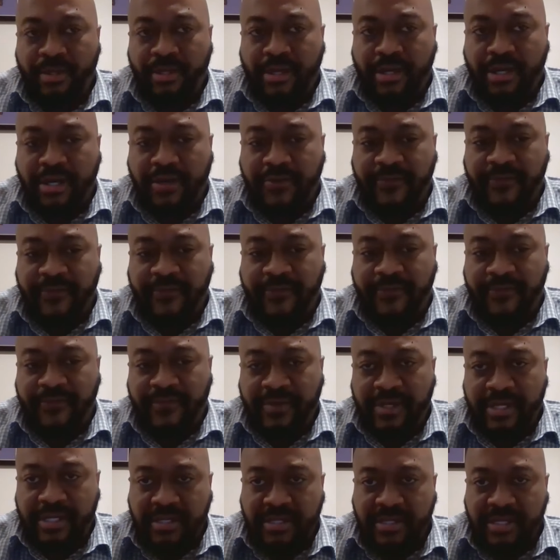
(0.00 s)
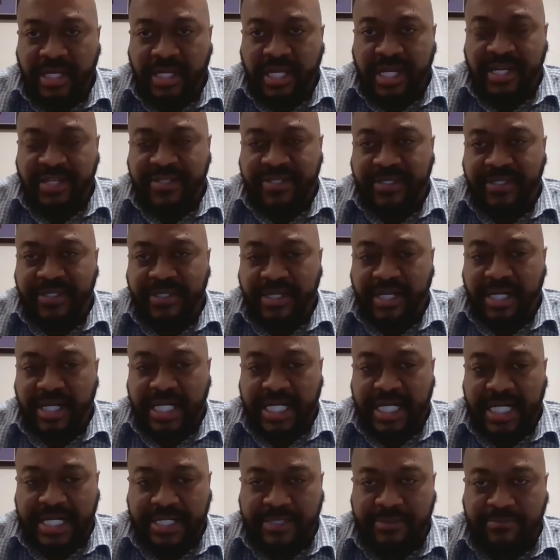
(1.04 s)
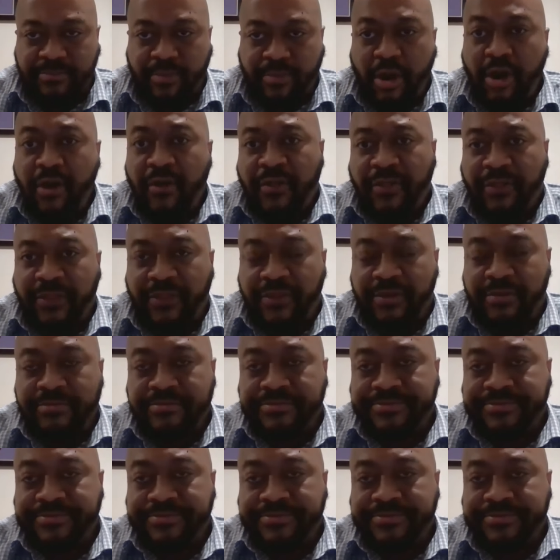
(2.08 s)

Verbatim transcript: of its um, birth.